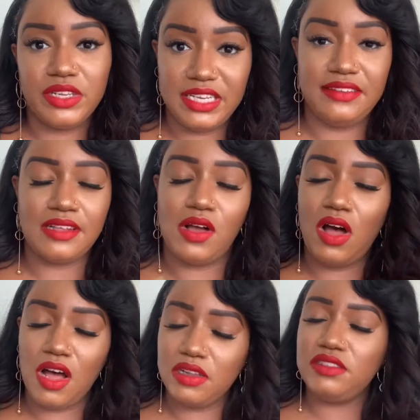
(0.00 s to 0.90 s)
release.
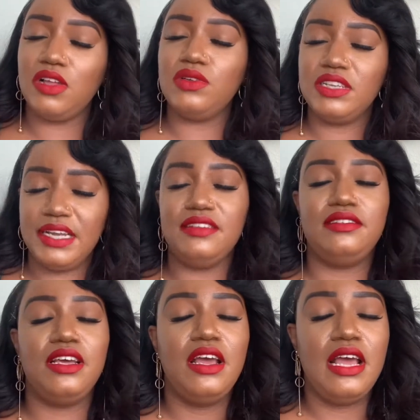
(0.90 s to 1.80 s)
I'll also
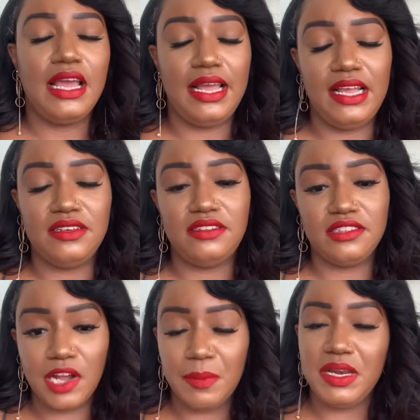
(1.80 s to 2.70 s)
list his
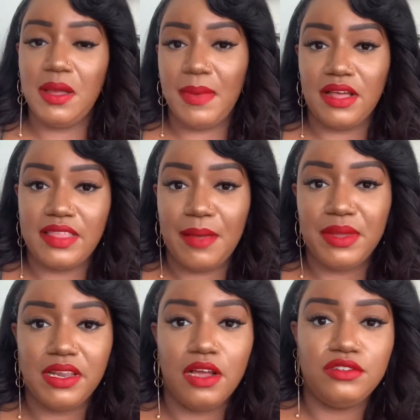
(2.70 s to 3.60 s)
sermon about that
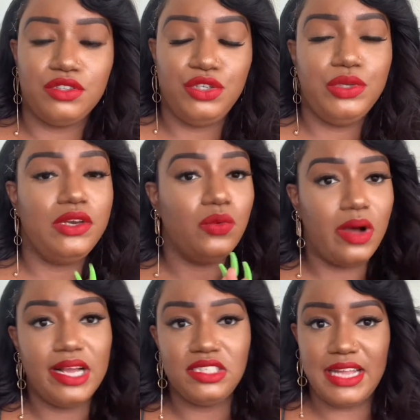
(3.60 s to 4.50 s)
below so you can
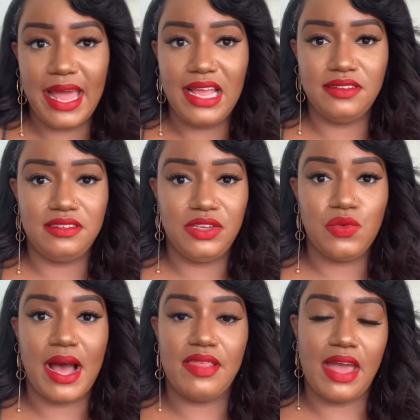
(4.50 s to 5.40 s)
watch that and see
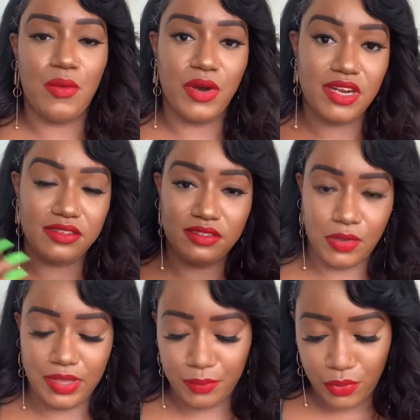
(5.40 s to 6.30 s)
why that word is
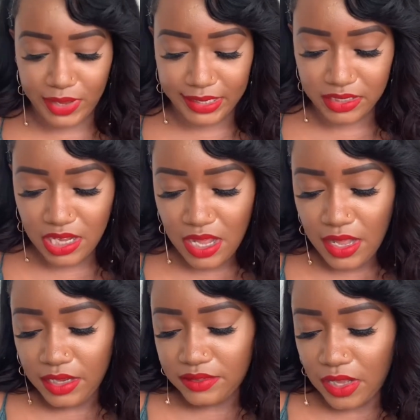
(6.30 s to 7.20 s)
so important.
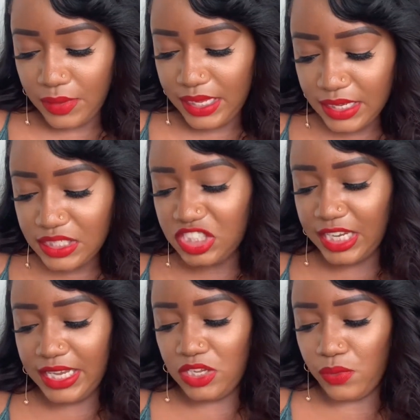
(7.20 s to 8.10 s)
So in
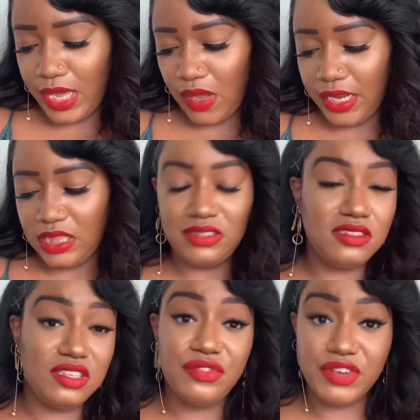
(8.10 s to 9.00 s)
January, this
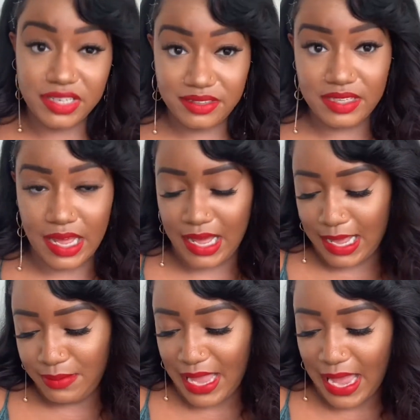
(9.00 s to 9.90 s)
is the first
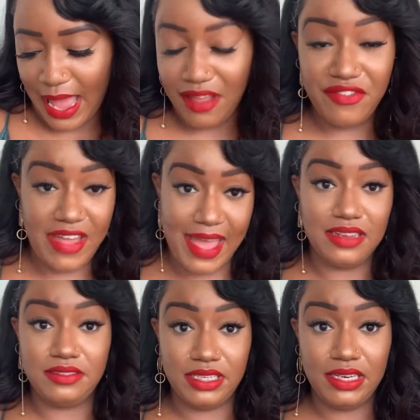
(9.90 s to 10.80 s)
time that I
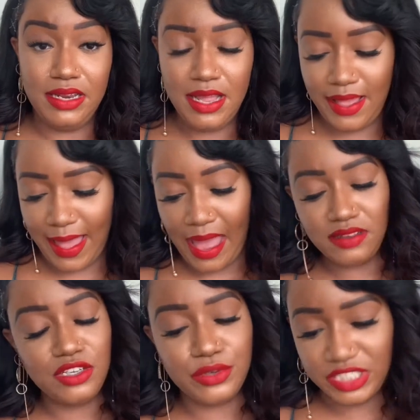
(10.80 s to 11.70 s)
fasted
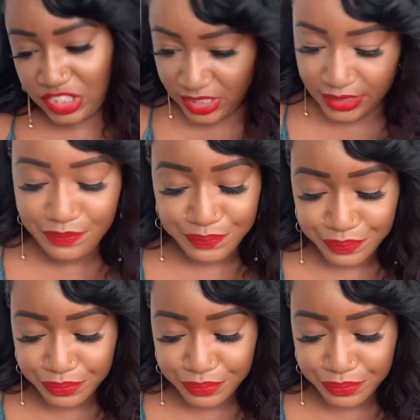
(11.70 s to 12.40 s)
as a Christian.